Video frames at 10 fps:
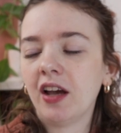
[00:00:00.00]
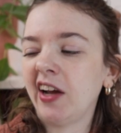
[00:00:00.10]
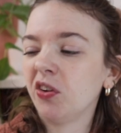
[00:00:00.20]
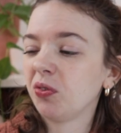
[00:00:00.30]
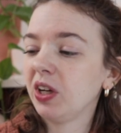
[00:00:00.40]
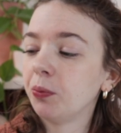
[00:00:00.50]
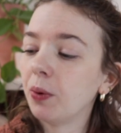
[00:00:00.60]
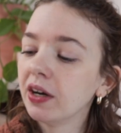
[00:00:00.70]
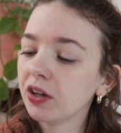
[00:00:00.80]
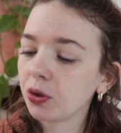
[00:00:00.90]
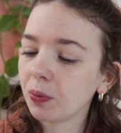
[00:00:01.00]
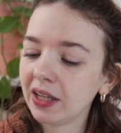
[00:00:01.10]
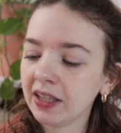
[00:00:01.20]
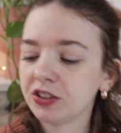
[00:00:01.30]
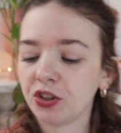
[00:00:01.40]
I don't really wear
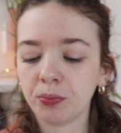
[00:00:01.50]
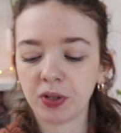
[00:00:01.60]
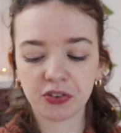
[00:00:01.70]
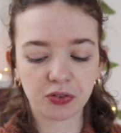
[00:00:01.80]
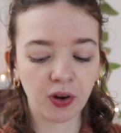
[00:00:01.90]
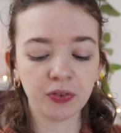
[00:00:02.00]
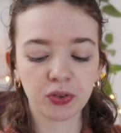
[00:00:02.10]
acrylic, so I'm not drawn